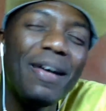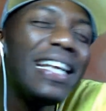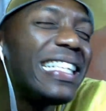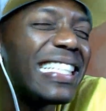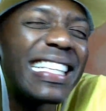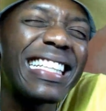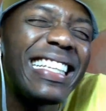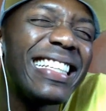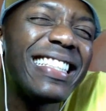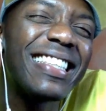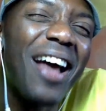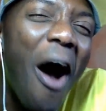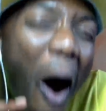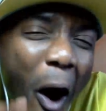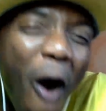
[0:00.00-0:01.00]
Basically,
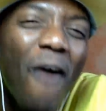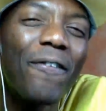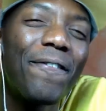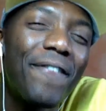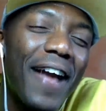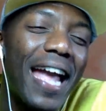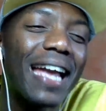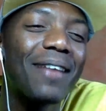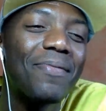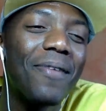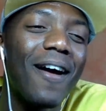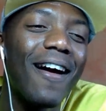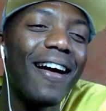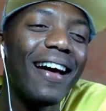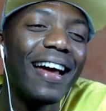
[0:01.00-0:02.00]
it's all fake,
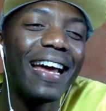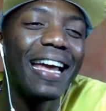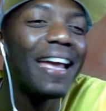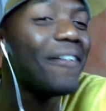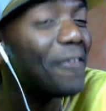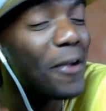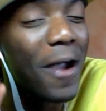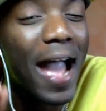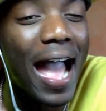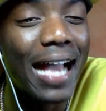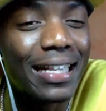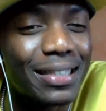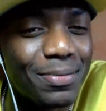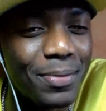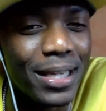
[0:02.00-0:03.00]
bro. If you
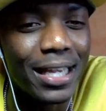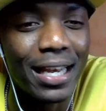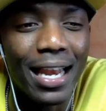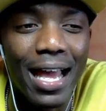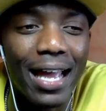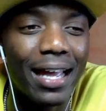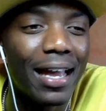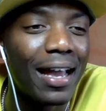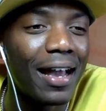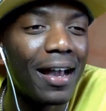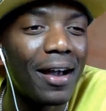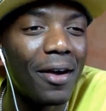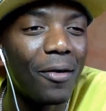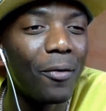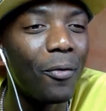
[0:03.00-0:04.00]
ask me, like,
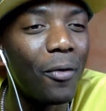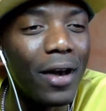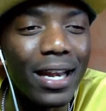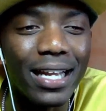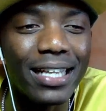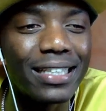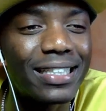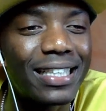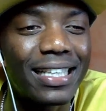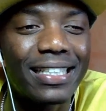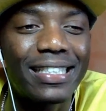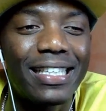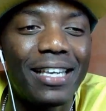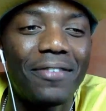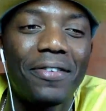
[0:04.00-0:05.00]
what is
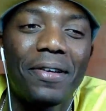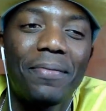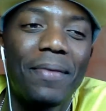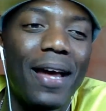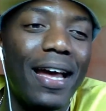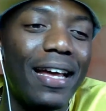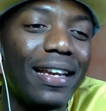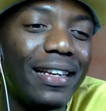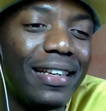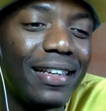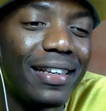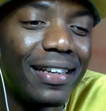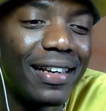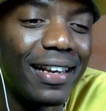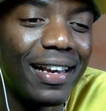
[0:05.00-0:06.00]
this even, man?
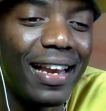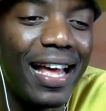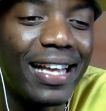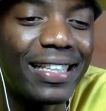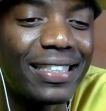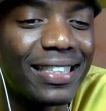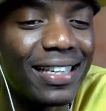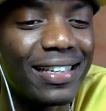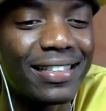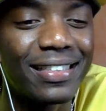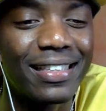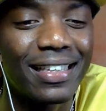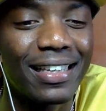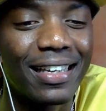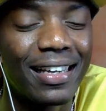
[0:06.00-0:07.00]
Like,
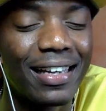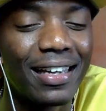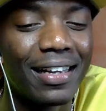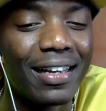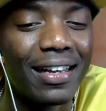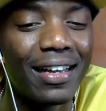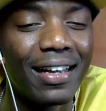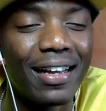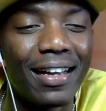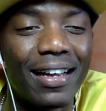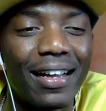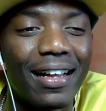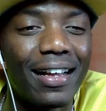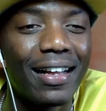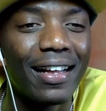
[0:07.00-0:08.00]
seriously.
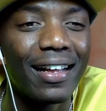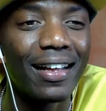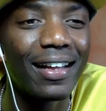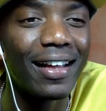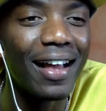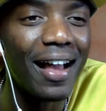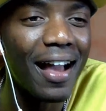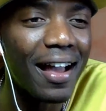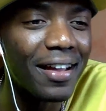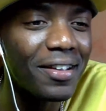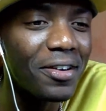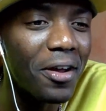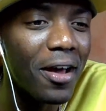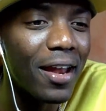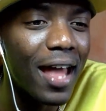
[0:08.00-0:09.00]
Uh,
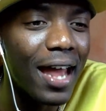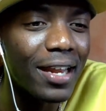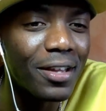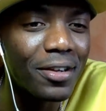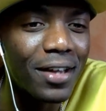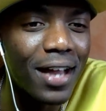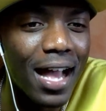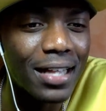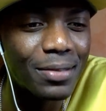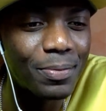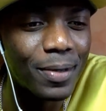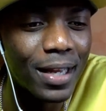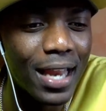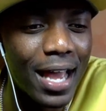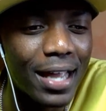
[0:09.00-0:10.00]
you know, a lot of you
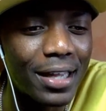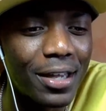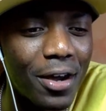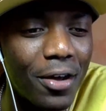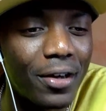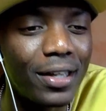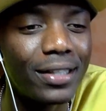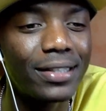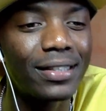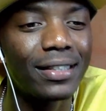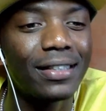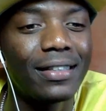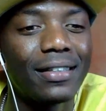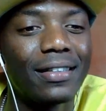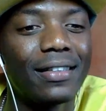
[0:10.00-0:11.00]
guys be like, yo,
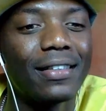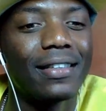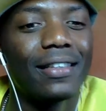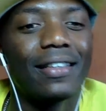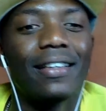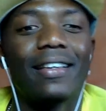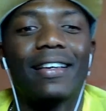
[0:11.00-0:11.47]
listen.